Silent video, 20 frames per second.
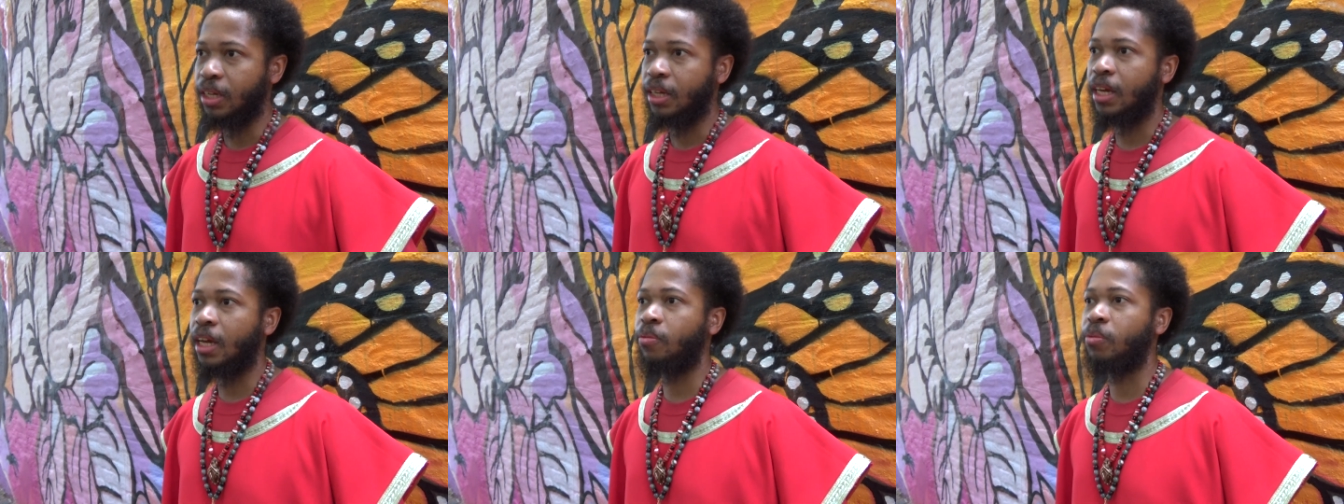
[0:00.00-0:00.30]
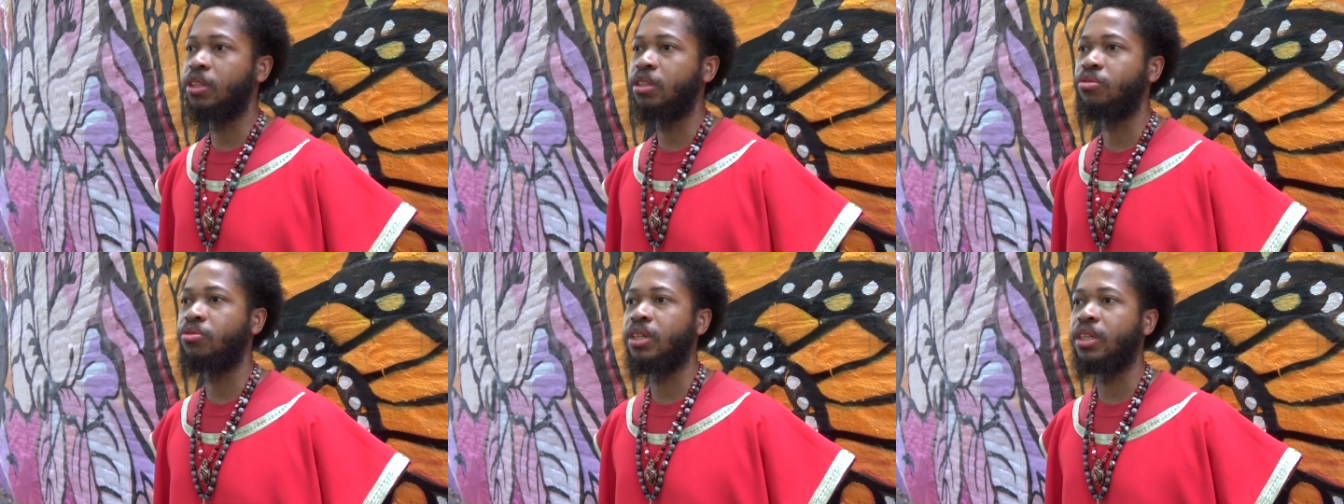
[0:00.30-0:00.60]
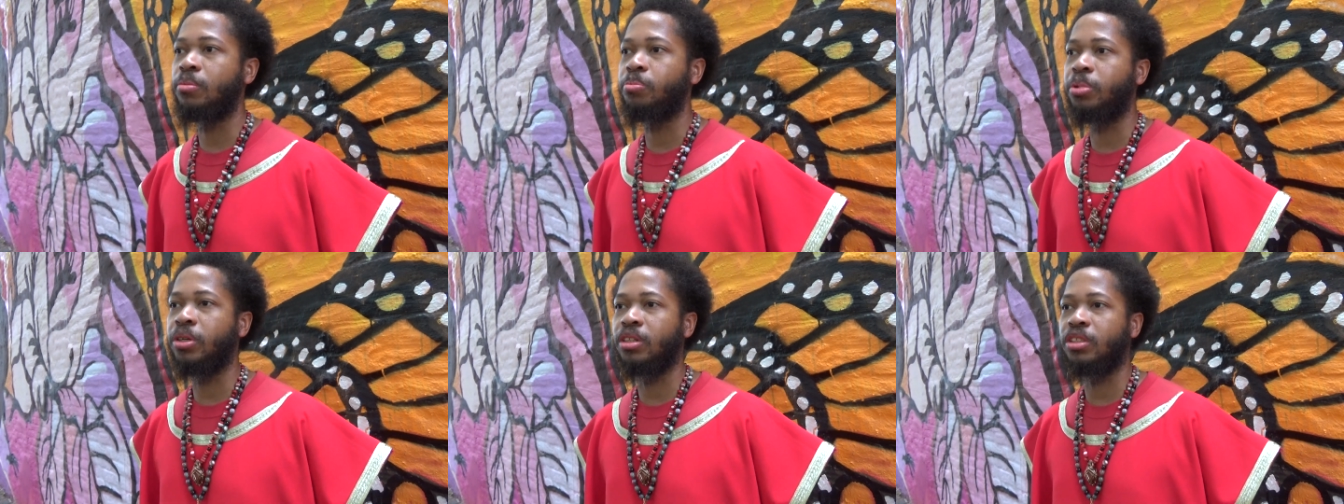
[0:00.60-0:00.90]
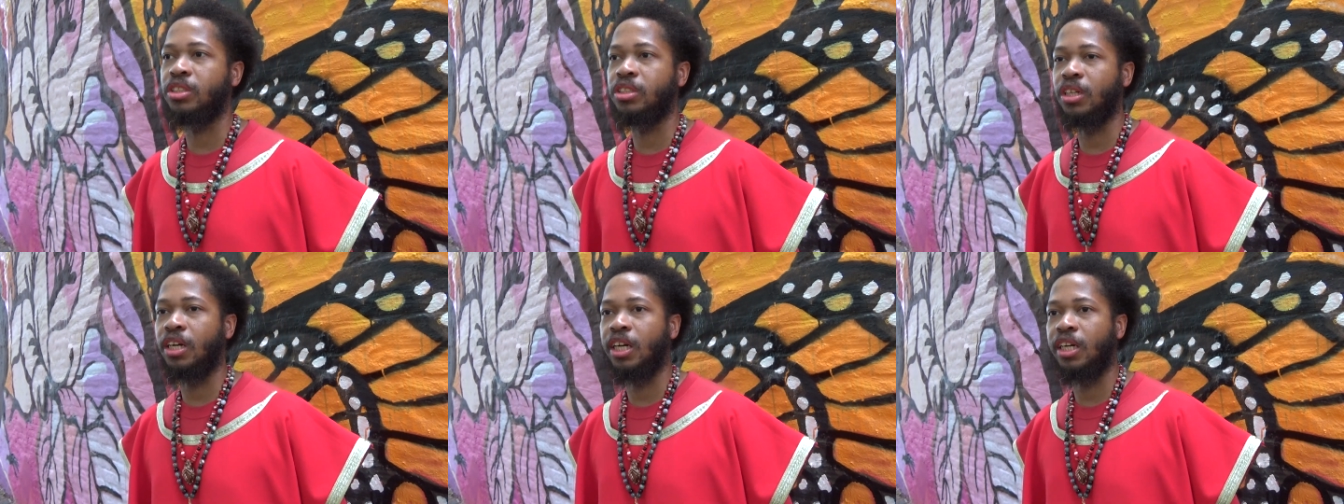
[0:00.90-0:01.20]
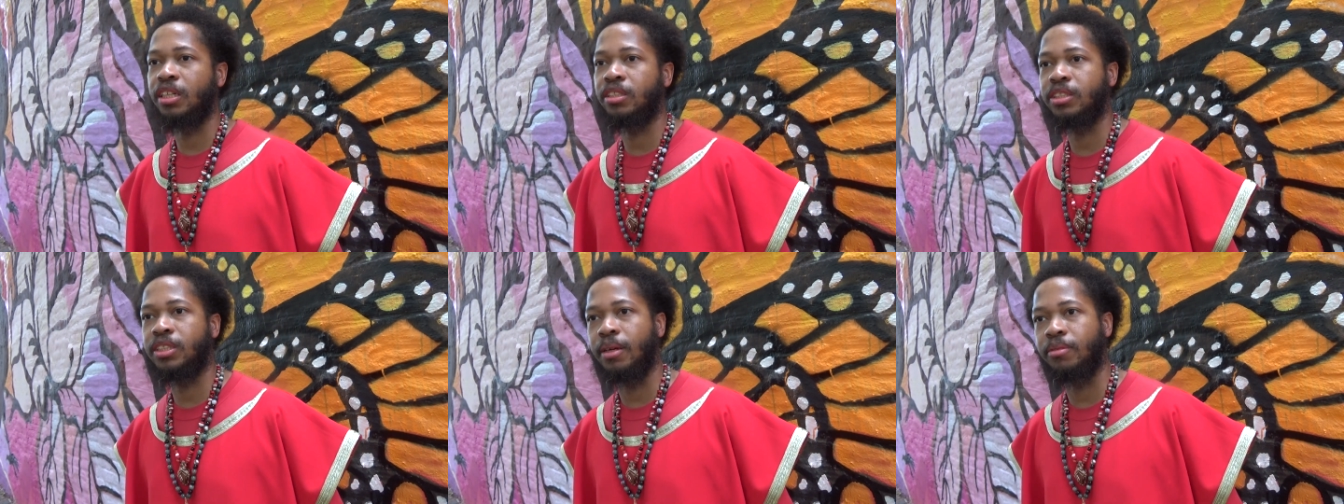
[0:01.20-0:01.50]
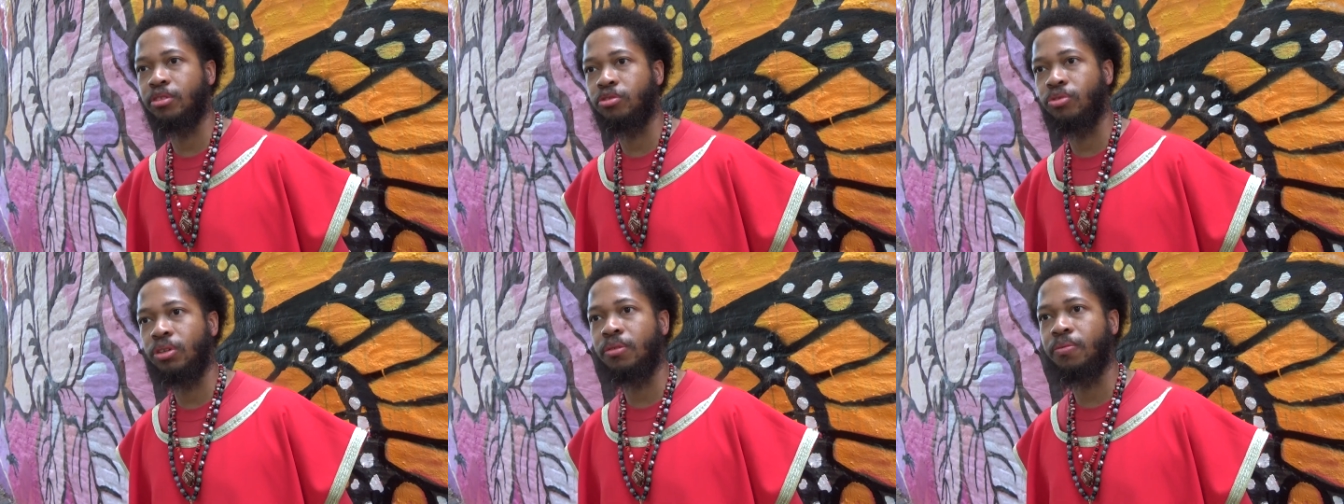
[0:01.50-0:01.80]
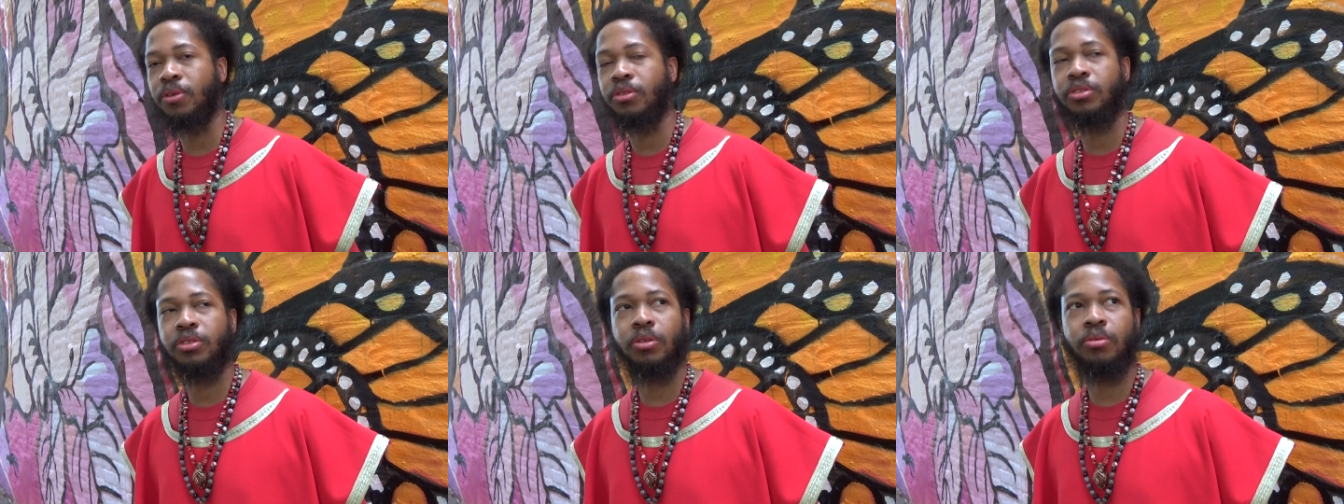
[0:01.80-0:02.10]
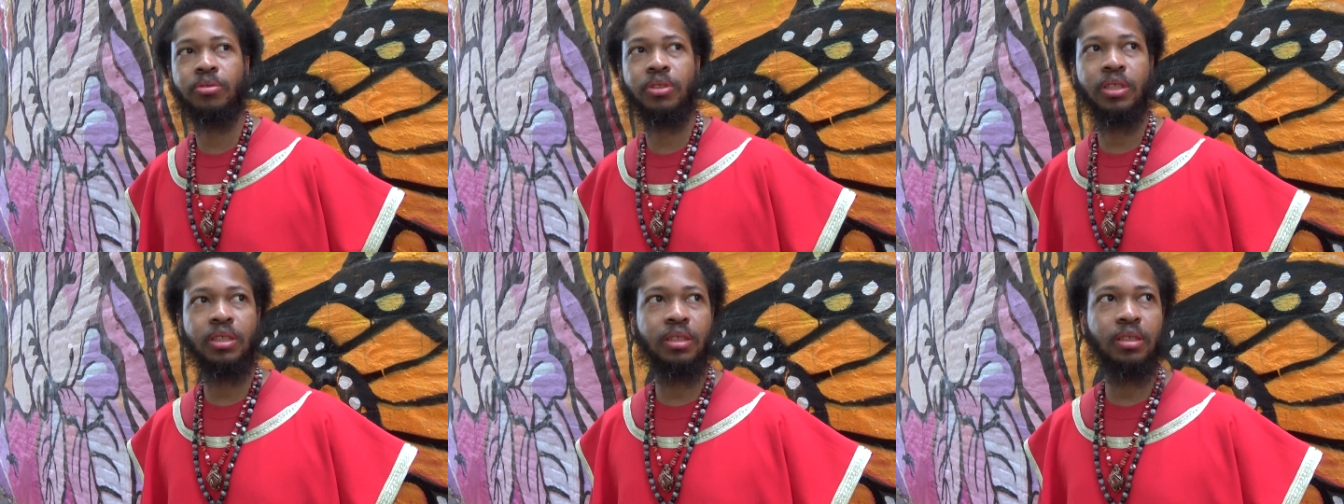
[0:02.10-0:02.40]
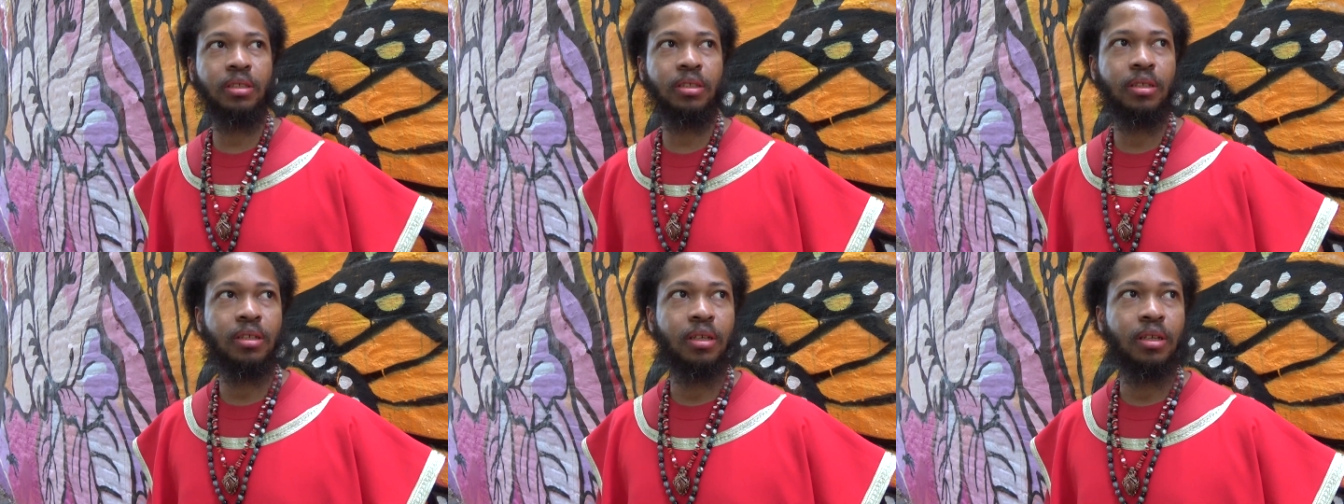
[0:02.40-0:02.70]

And when you read the book of John, chapter 3, verse 13,